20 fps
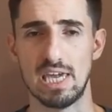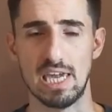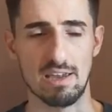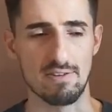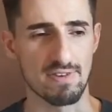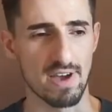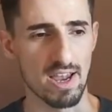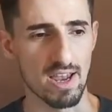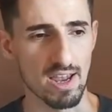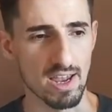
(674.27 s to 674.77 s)

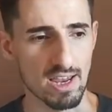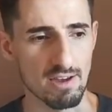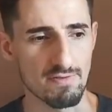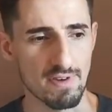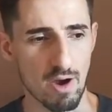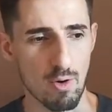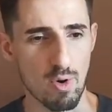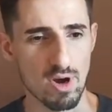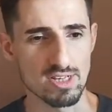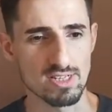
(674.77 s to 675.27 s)
If
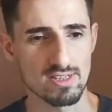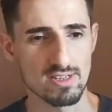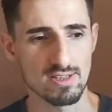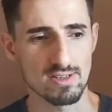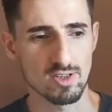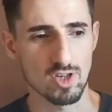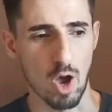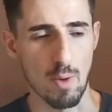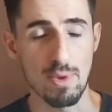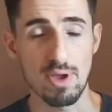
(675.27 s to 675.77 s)
I
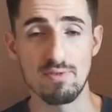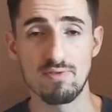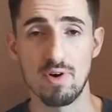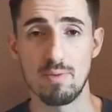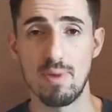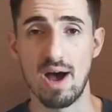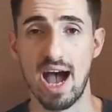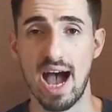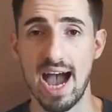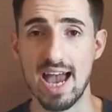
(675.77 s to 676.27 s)
was coming
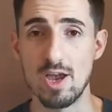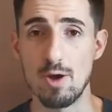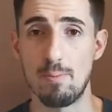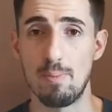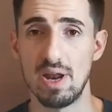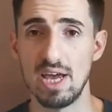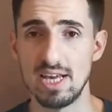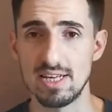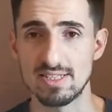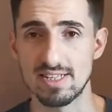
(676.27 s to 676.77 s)
from a higher
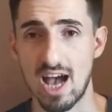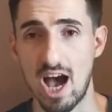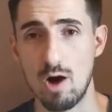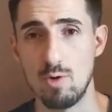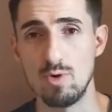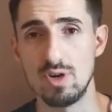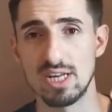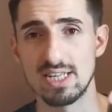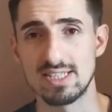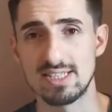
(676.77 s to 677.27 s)
place, how
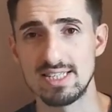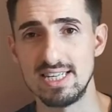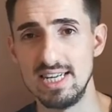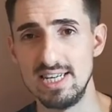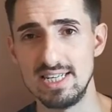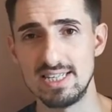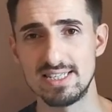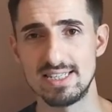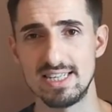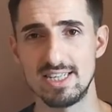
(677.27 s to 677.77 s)
would I see
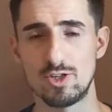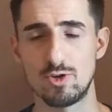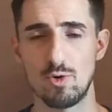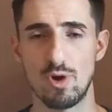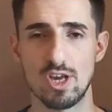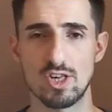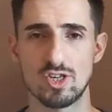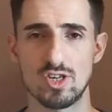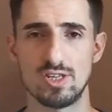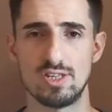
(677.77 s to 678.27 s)
this
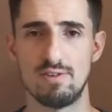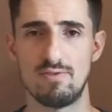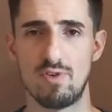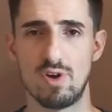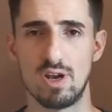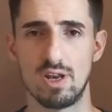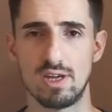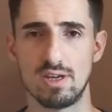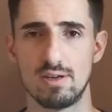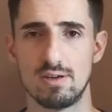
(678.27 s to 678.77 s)
situation
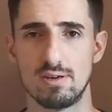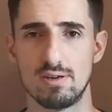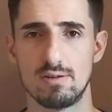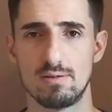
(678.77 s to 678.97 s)
differently?